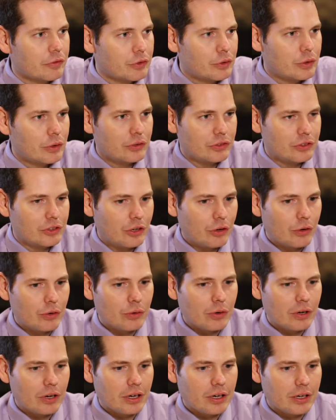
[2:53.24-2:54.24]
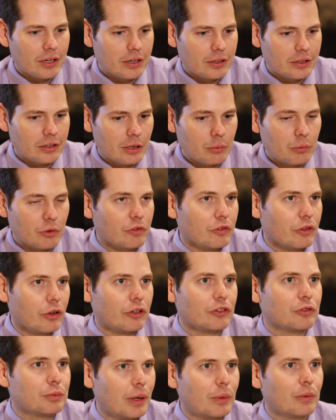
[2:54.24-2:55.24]
few years ago, a number of
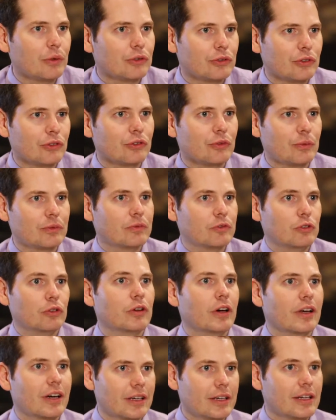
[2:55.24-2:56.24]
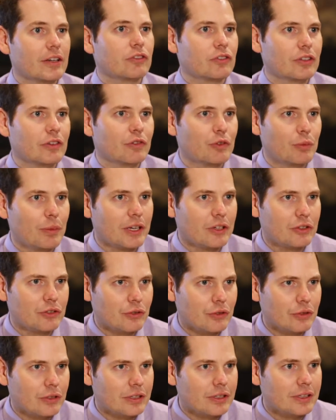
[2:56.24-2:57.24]
large publishers took on an initiative to make
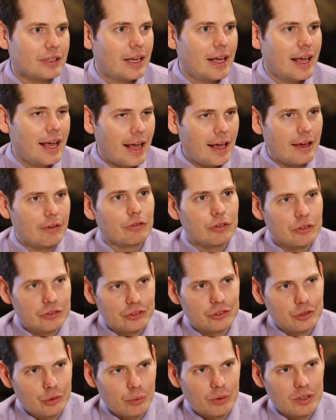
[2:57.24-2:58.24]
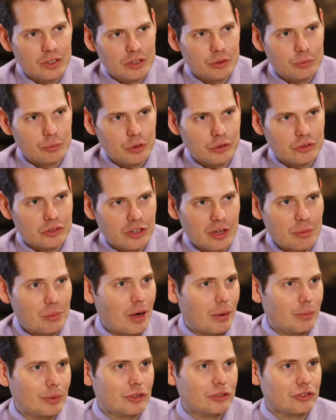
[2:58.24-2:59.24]
sure that every single one of their books that they
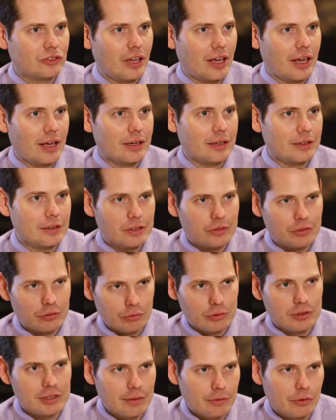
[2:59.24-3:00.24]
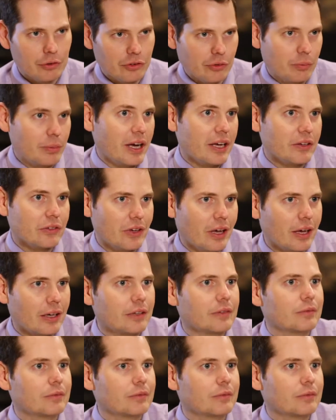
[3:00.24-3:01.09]
published had at least 3 levels of BISAC,